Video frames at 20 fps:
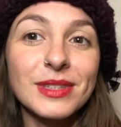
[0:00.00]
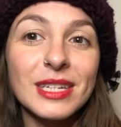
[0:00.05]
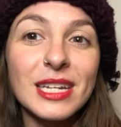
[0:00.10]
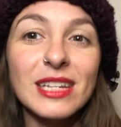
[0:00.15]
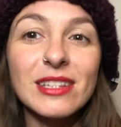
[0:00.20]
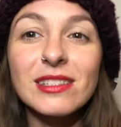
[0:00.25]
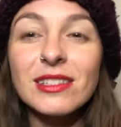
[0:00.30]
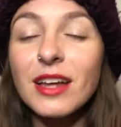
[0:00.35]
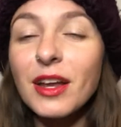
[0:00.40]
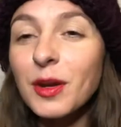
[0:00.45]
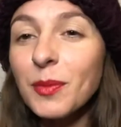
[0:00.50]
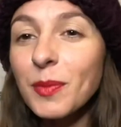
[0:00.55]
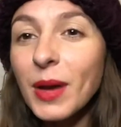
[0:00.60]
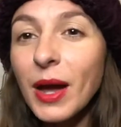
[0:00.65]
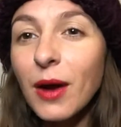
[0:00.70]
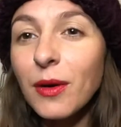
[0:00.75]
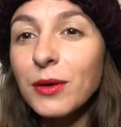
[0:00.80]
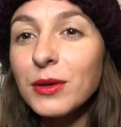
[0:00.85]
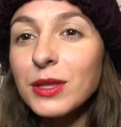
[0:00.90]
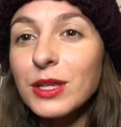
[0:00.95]
It's not a
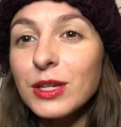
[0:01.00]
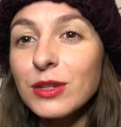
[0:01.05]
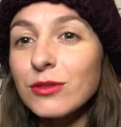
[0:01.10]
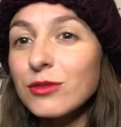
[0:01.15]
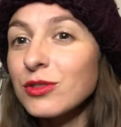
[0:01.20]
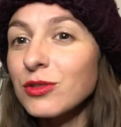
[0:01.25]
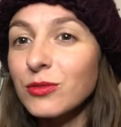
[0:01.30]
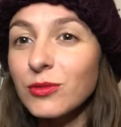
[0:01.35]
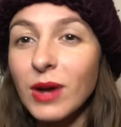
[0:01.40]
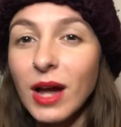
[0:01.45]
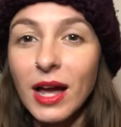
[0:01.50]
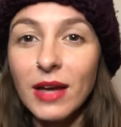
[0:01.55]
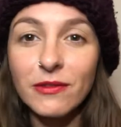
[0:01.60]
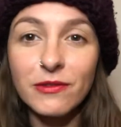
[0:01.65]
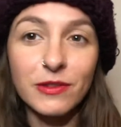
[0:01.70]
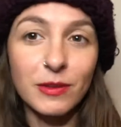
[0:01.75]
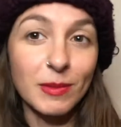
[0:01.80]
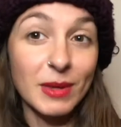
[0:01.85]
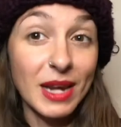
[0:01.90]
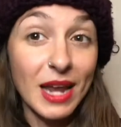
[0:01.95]
power that you derive
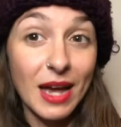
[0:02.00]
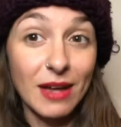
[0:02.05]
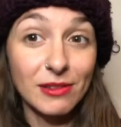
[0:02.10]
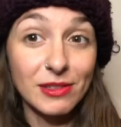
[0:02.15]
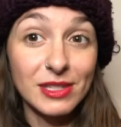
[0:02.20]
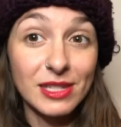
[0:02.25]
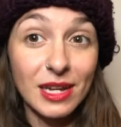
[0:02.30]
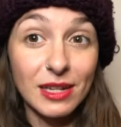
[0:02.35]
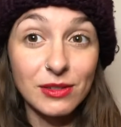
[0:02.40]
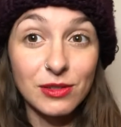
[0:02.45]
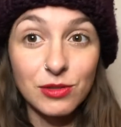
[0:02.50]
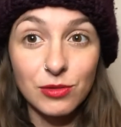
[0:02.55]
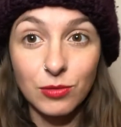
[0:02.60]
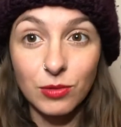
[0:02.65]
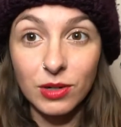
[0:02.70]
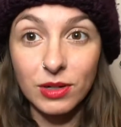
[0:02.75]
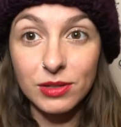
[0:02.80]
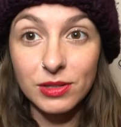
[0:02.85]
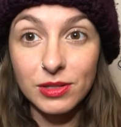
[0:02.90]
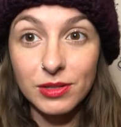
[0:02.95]
from an outside
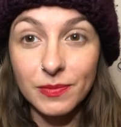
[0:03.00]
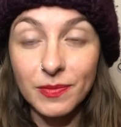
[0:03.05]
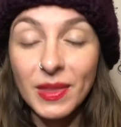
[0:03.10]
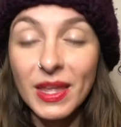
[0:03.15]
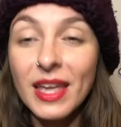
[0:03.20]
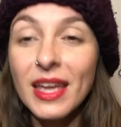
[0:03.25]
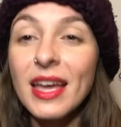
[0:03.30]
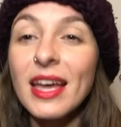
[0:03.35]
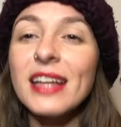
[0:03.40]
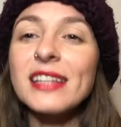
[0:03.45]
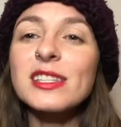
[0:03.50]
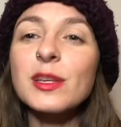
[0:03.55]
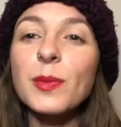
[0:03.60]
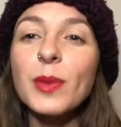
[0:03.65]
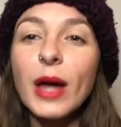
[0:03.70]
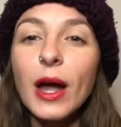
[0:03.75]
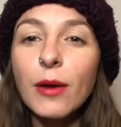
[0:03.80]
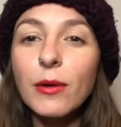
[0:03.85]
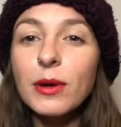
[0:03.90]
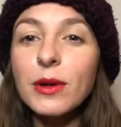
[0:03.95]
source. It's a
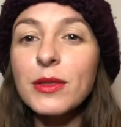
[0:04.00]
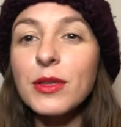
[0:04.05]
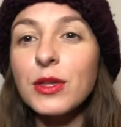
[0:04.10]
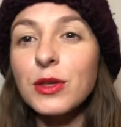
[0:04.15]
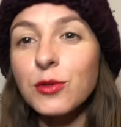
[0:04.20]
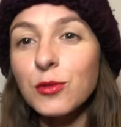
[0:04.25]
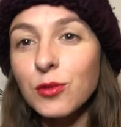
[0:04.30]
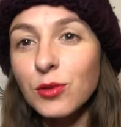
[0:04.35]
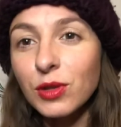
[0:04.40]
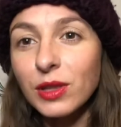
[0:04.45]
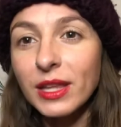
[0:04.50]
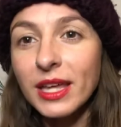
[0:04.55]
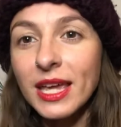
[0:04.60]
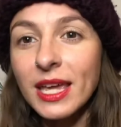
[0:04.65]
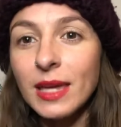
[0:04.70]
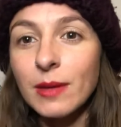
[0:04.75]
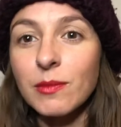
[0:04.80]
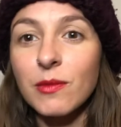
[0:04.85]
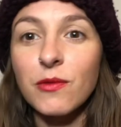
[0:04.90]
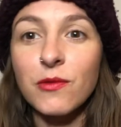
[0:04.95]
power that you
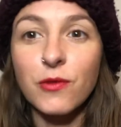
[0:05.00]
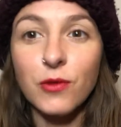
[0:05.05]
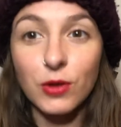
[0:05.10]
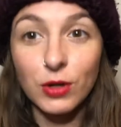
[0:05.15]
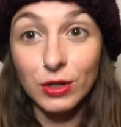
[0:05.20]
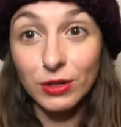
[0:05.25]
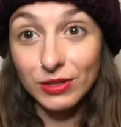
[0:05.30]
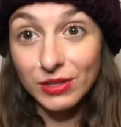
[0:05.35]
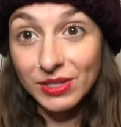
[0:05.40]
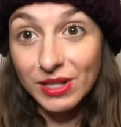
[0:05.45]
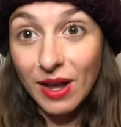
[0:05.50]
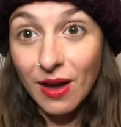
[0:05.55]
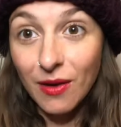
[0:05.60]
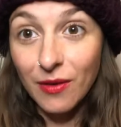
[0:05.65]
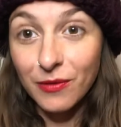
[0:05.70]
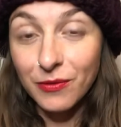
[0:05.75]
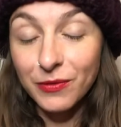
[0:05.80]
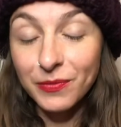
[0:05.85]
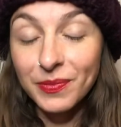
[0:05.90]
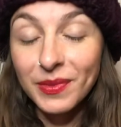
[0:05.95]
claim for
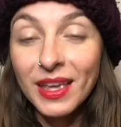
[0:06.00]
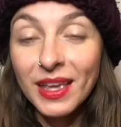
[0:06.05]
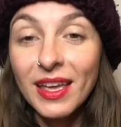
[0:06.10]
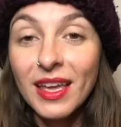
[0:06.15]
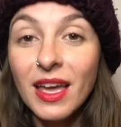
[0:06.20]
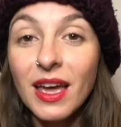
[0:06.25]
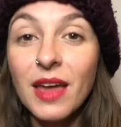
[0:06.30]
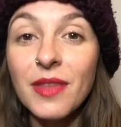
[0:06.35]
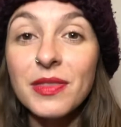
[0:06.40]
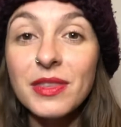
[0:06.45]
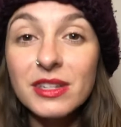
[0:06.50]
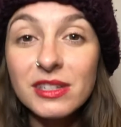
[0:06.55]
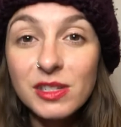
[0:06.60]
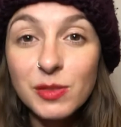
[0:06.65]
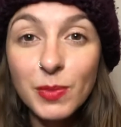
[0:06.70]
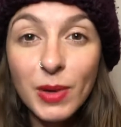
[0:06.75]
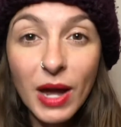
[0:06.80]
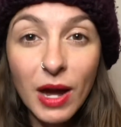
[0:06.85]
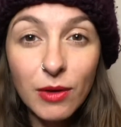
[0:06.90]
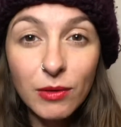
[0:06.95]
yourself. And this
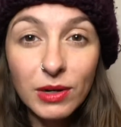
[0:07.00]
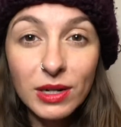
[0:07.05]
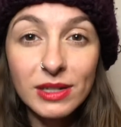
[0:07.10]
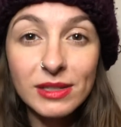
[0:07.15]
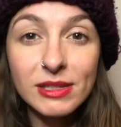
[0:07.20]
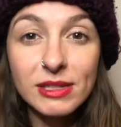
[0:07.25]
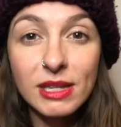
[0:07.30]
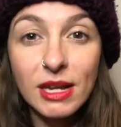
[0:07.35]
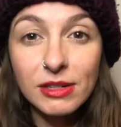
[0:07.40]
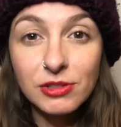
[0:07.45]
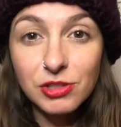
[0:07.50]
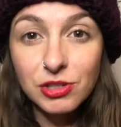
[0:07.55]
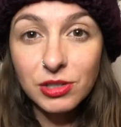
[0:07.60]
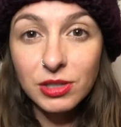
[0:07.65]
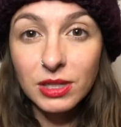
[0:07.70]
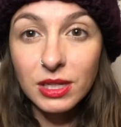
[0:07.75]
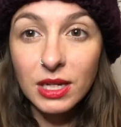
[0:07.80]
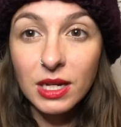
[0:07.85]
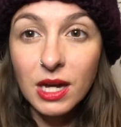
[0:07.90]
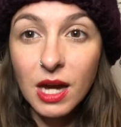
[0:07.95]
power
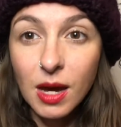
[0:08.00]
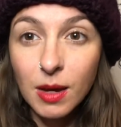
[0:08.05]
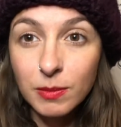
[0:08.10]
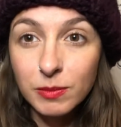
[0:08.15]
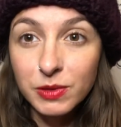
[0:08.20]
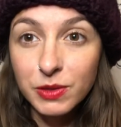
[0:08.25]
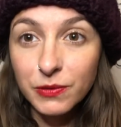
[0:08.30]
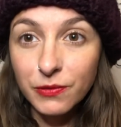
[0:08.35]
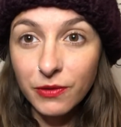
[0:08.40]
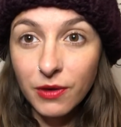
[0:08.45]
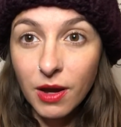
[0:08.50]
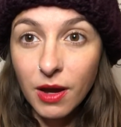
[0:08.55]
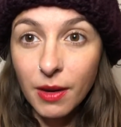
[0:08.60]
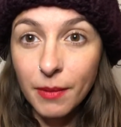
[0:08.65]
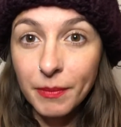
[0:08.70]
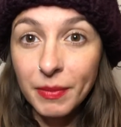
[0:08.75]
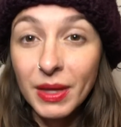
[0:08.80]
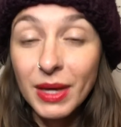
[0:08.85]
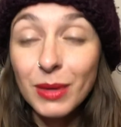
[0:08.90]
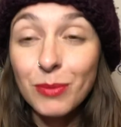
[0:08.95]
essentially comes
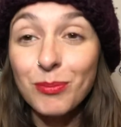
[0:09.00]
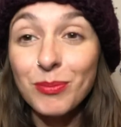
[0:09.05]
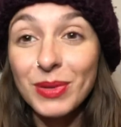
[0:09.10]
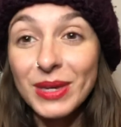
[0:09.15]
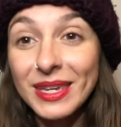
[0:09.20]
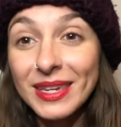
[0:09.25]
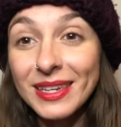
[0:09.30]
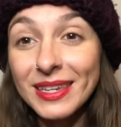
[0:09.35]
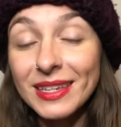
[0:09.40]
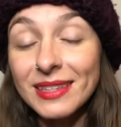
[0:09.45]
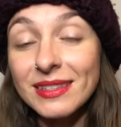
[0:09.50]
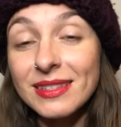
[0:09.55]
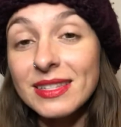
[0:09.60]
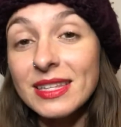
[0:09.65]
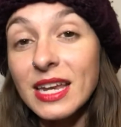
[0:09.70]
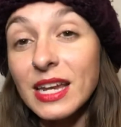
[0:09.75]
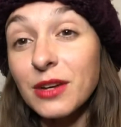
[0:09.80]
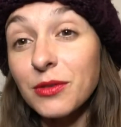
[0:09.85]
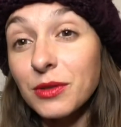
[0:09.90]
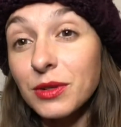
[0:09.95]
from being in
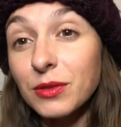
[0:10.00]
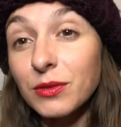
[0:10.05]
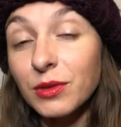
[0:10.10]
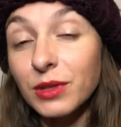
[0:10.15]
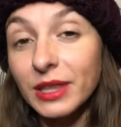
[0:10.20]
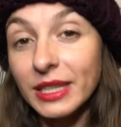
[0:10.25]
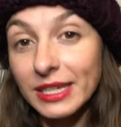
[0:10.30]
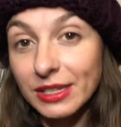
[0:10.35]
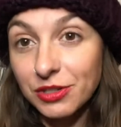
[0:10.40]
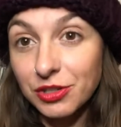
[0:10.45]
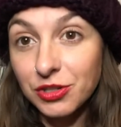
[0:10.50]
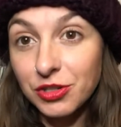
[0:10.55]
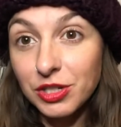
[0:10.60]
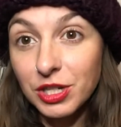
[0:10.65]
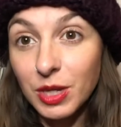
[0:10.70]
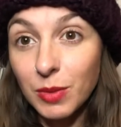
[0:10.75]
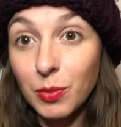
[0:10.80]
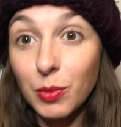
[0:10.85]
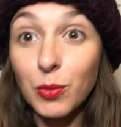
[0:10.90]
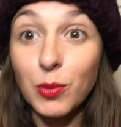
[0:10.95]
sacred
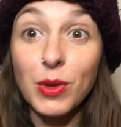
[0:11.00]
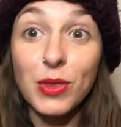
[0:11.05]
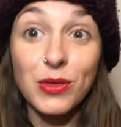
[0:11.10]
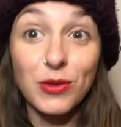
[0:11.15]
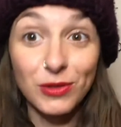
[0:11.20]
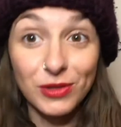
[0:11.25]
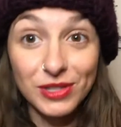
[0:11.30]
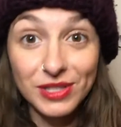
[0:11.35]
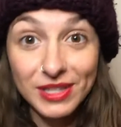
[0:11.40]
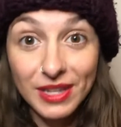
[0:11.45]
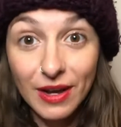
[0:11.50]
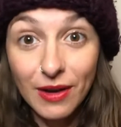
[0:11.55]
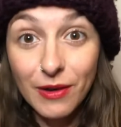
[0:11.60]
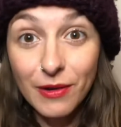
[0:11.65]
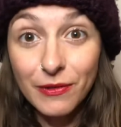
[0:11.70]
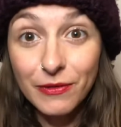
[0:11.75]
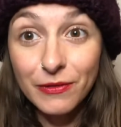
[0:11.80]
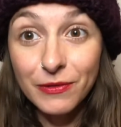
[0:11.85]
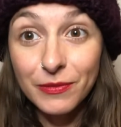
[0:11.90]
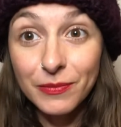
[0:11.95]
relationship with
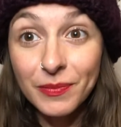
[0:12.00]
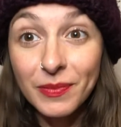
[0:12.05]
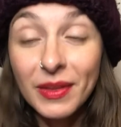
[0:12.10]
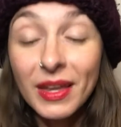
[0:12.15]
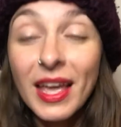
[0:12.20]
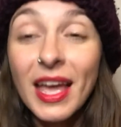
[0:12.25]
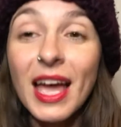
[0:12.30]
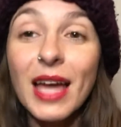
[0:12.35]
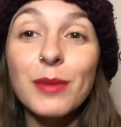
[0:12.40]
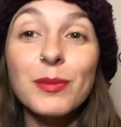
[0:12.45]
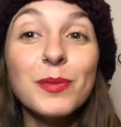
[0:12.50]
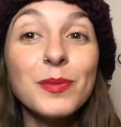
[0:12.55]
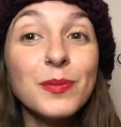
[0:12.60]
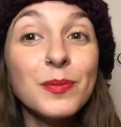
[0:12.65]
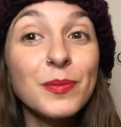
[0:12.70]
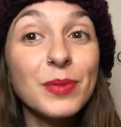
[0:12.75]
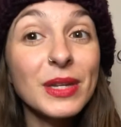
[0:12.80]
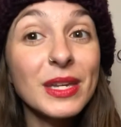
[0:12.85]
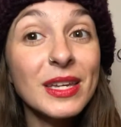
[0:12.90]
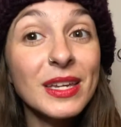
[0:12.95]
yourself
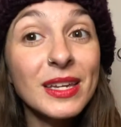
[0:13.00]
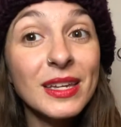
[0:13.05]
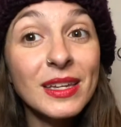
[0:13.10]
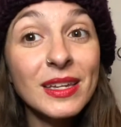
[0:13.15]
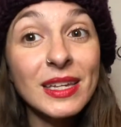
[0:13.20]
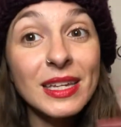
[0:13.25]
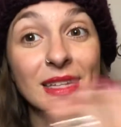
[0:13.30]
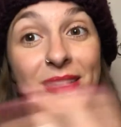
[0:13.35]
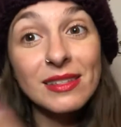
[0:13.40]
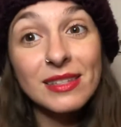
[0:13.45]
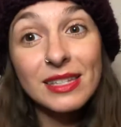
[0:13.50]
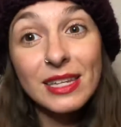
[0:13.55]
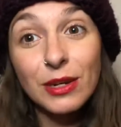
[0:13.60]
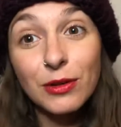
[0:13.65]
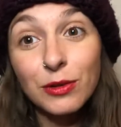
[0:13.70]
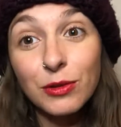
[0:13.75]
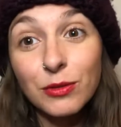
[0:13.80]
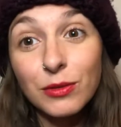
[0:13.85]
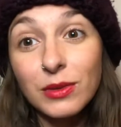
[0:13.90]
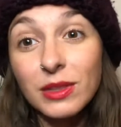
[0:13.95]
and being in
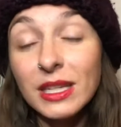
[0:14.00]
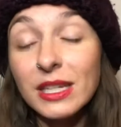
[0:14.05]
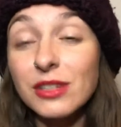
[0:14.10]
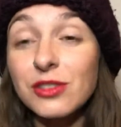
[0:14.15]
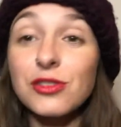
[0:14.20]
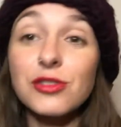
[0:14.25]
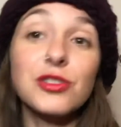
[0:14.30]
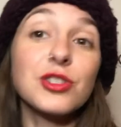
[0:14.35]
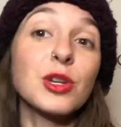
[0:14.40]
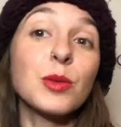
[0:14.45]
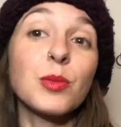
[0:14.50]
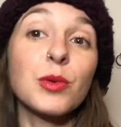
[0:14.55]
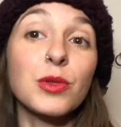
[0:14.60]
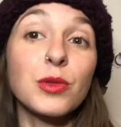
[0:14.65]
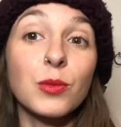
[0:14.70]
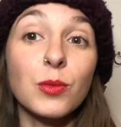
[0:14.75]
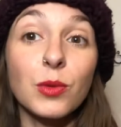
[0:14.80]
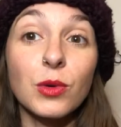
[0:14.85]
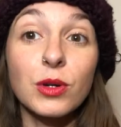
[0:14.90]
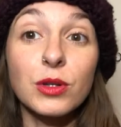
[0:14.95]
sacred relationship with
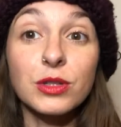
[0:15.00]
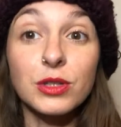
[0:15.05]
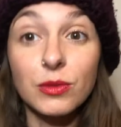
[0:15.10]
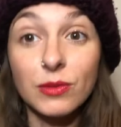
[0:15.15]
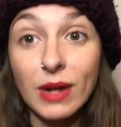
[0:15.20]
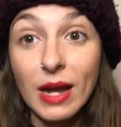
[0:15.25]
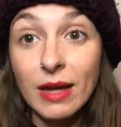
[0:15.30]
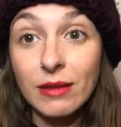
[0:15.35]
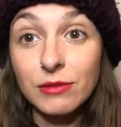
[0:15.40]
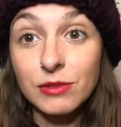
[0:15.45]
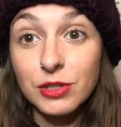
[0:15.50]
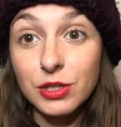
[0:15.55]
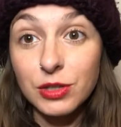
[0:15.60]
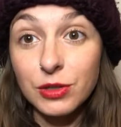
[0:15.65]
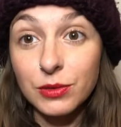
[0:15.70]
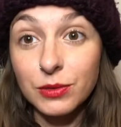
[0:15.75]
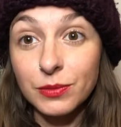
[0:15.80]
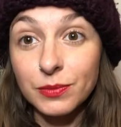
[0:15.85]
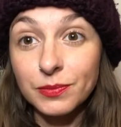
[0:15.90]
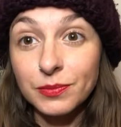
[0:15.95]
the world around
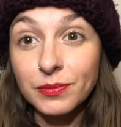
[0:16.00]
you.